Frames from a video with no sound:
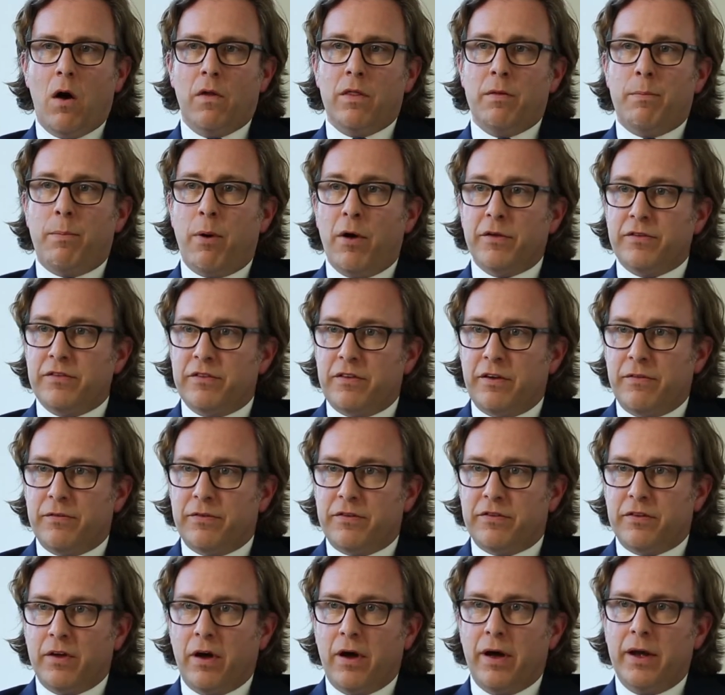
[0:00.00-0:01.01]
On the
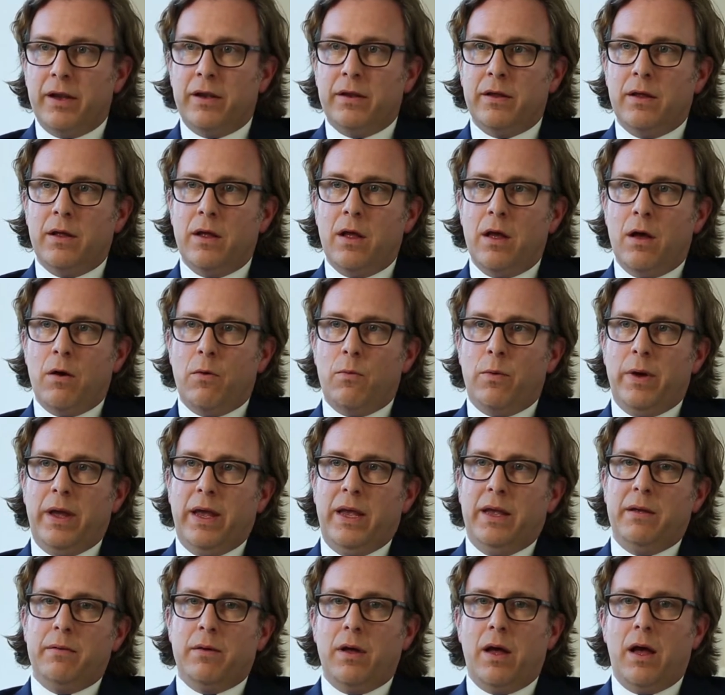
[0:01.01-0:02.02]
positive side,
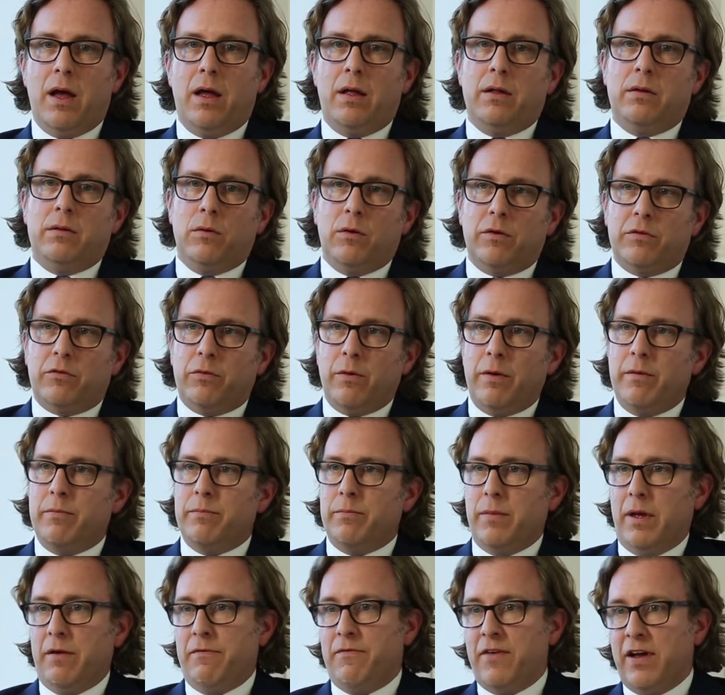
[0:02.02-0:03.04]
we look to
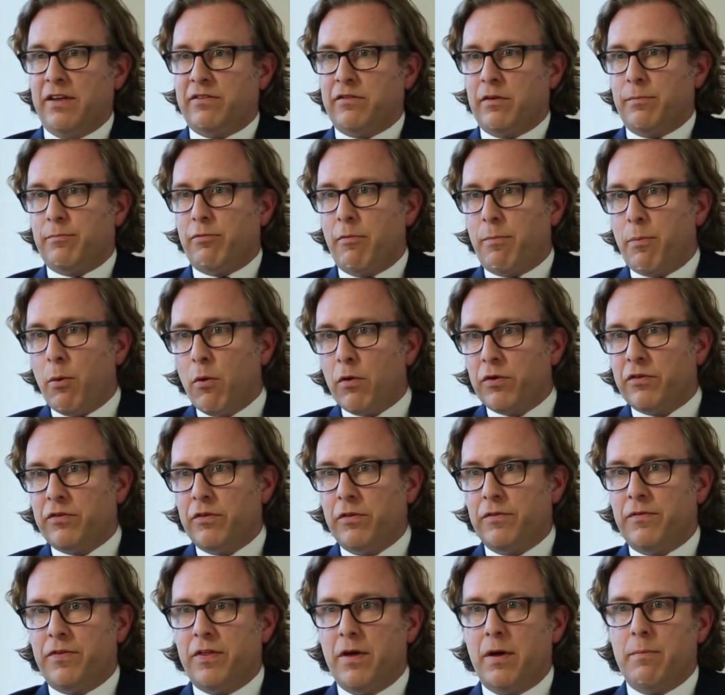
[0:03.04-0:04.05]
invest a
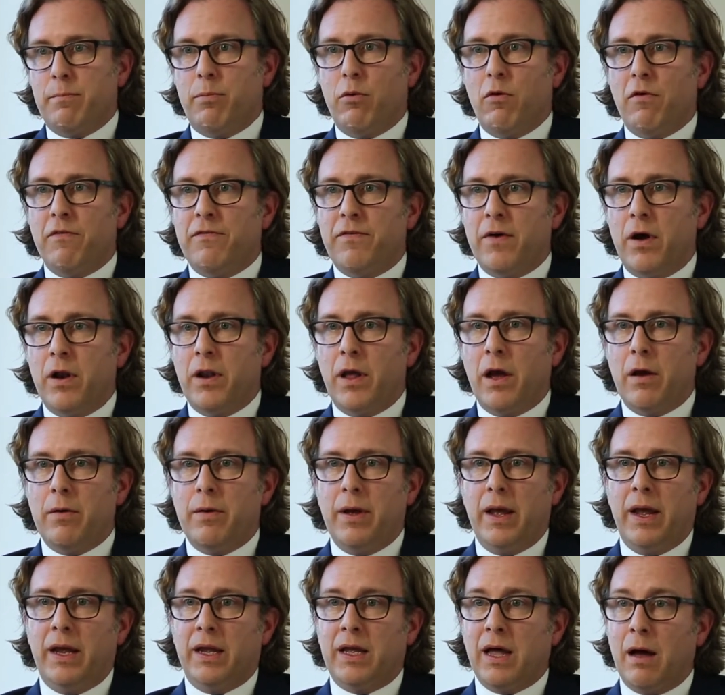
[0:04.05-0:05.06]
proportion of the
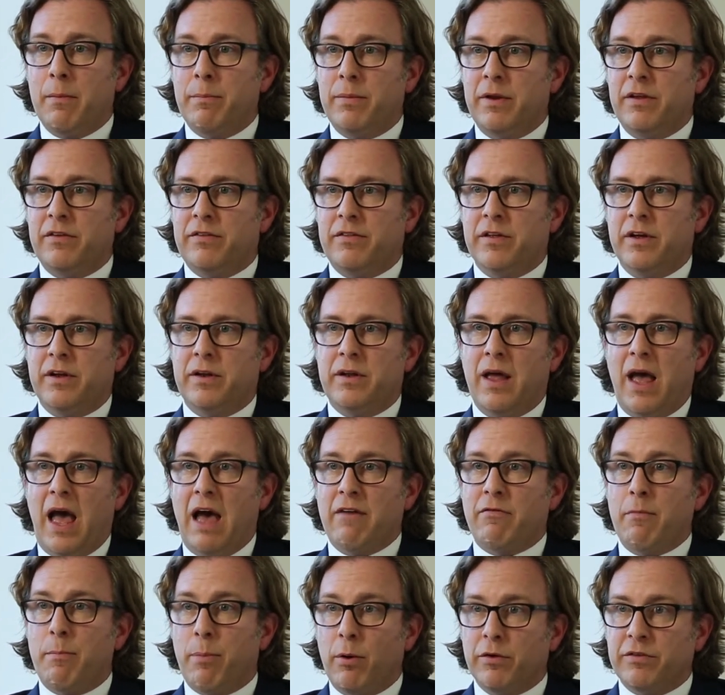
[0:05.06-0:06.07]
portfolio in companies that
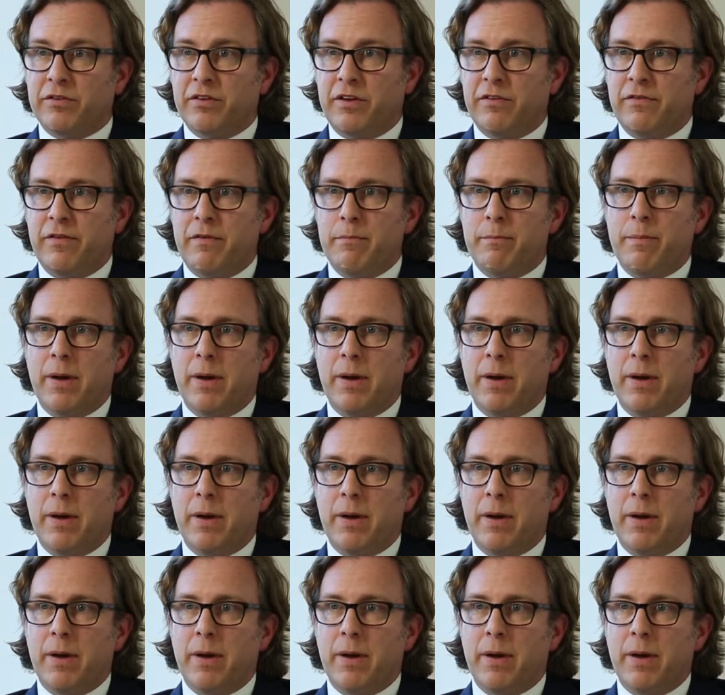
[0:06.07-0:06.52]
have a positive